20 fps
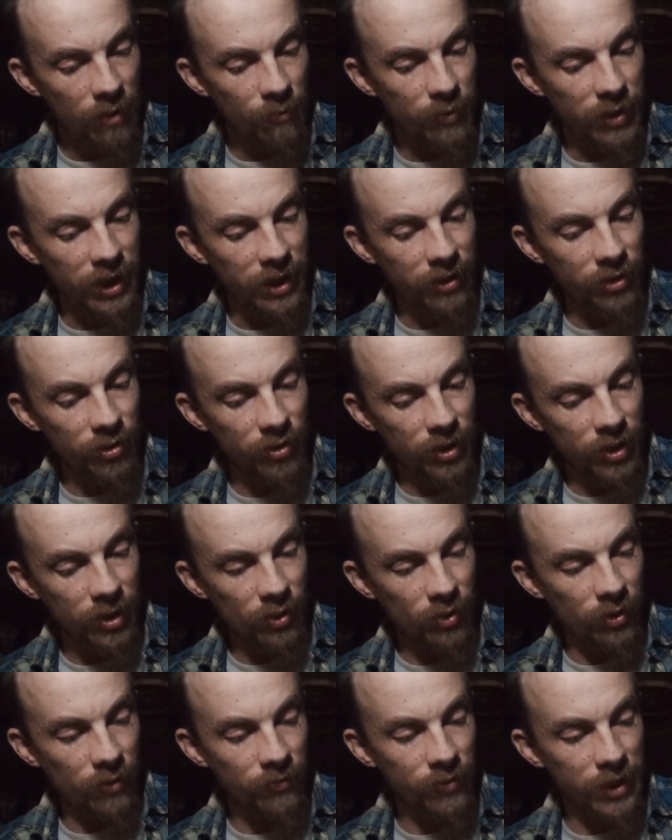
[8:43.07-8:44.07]
by a
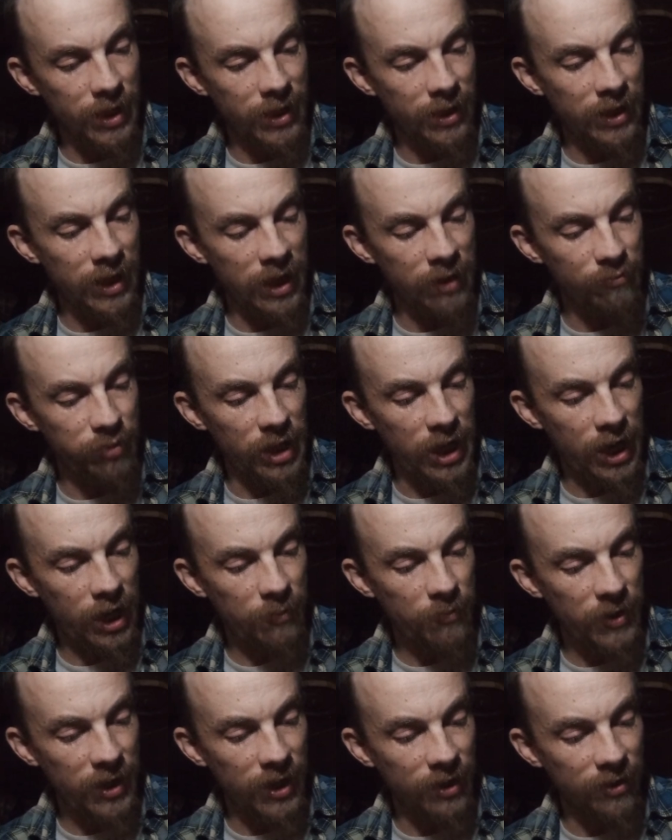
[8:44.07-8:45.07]
trio of renegade Black
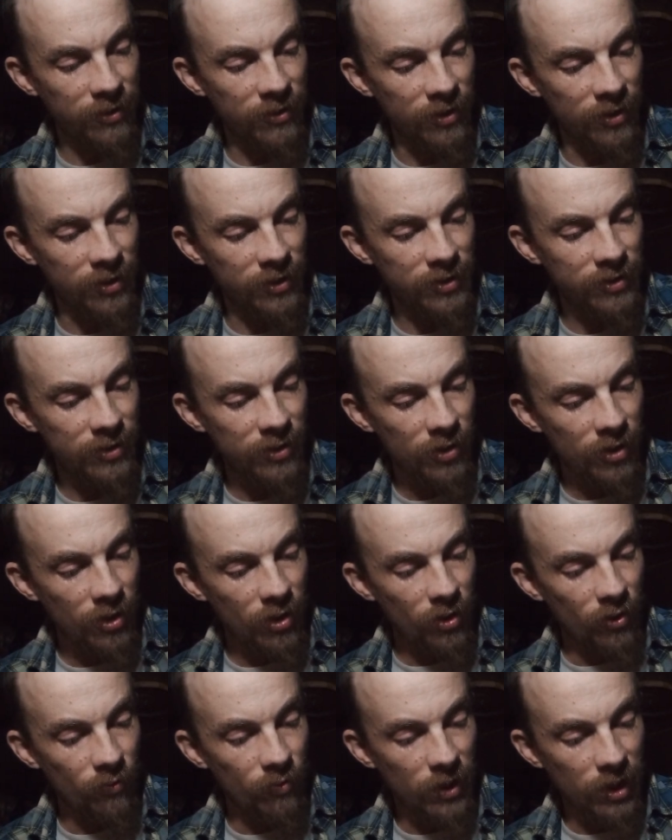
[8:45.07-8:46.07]
Panthers,
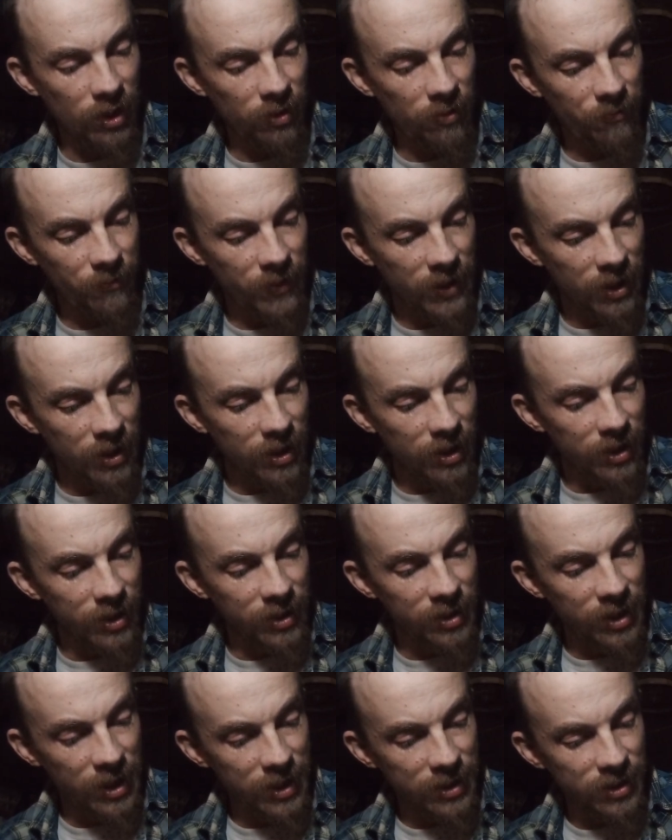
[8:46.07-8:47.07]
well,
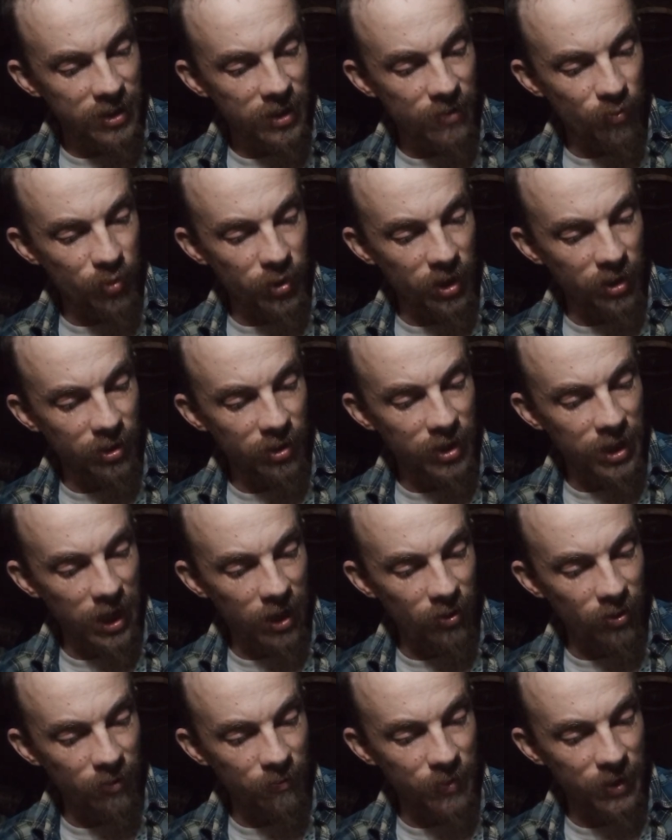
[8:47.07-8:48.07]
it tends to bring you
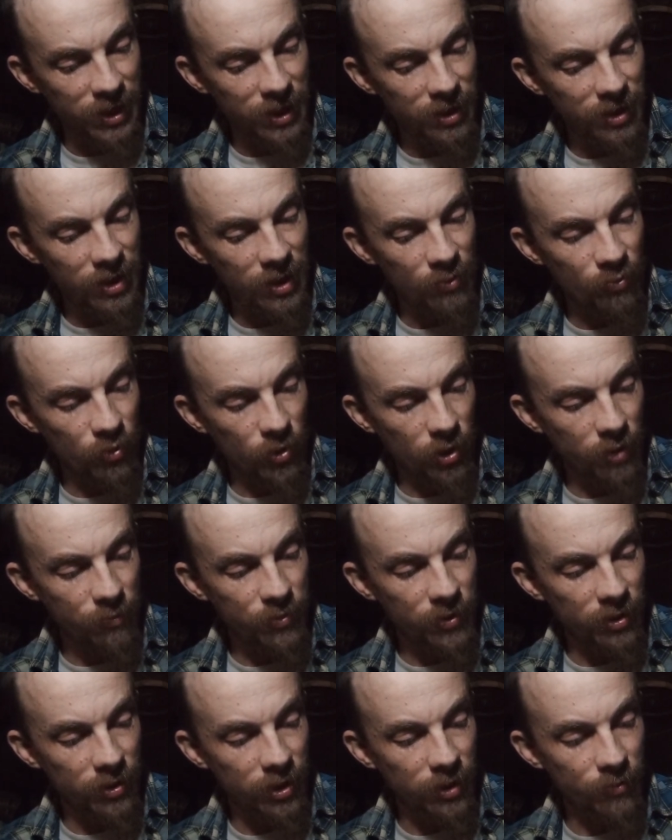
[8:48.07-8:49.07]
down a bit and warp
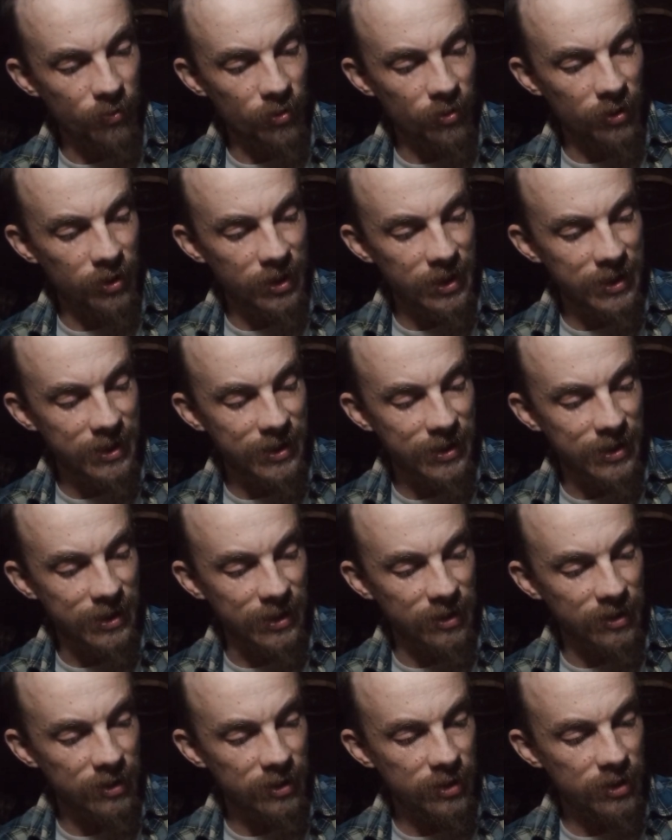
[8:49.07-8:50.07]
your liberal
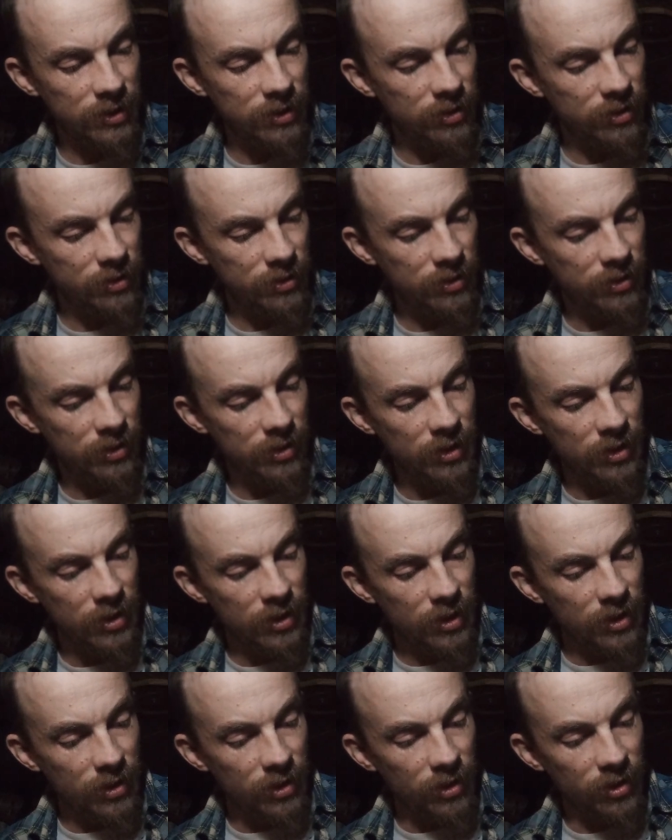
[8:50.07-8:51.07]
instincts.
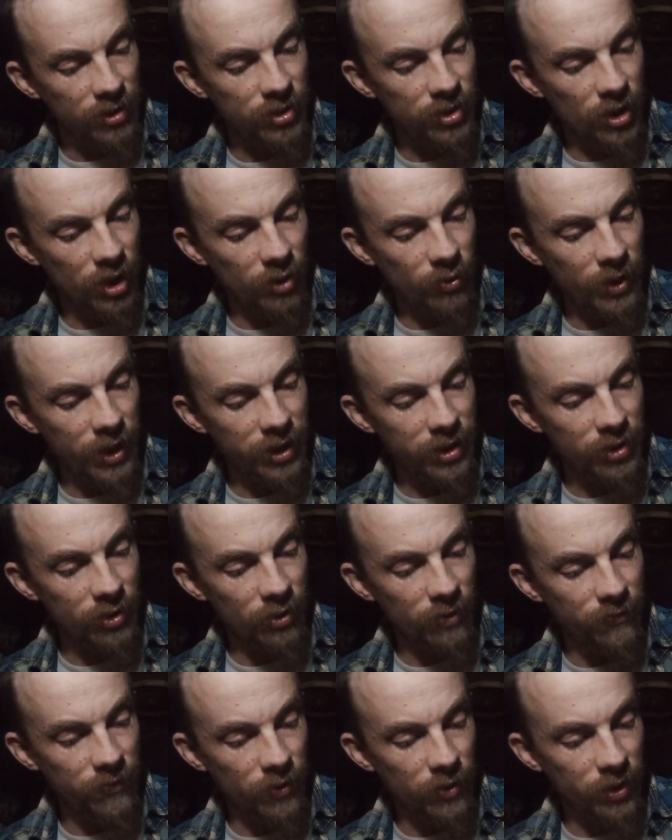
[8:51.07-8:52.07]
There's no way to
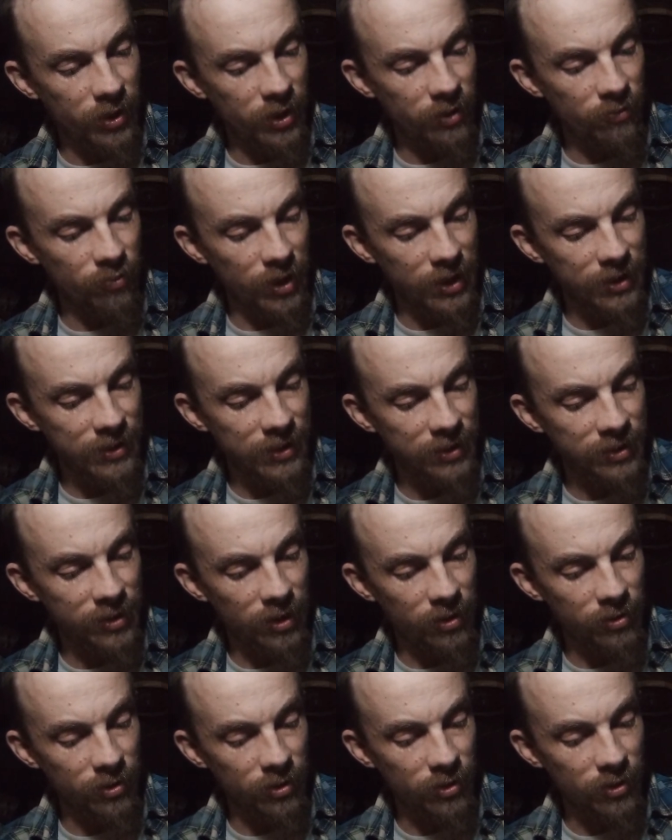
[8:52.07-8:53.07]
avoid
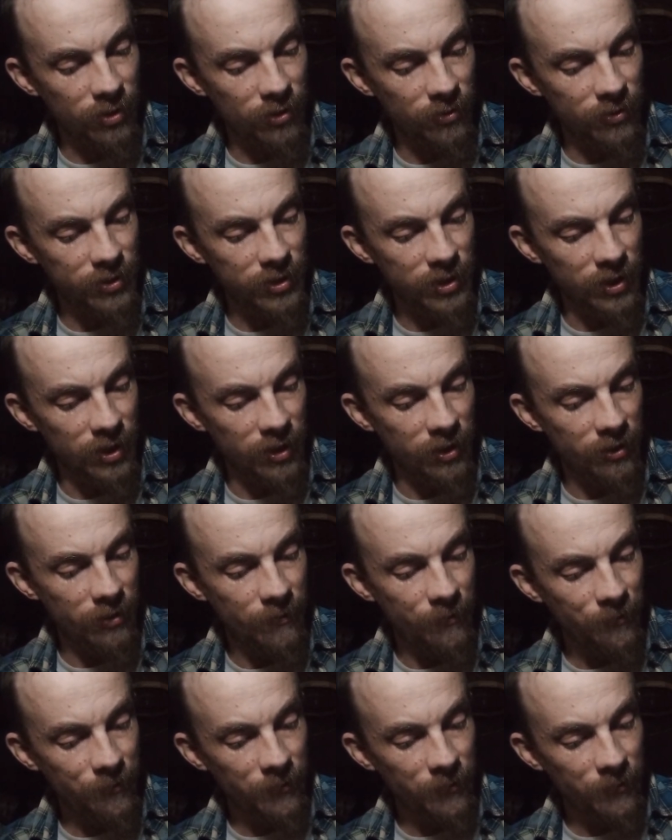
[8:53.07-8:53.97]
racist undertones here.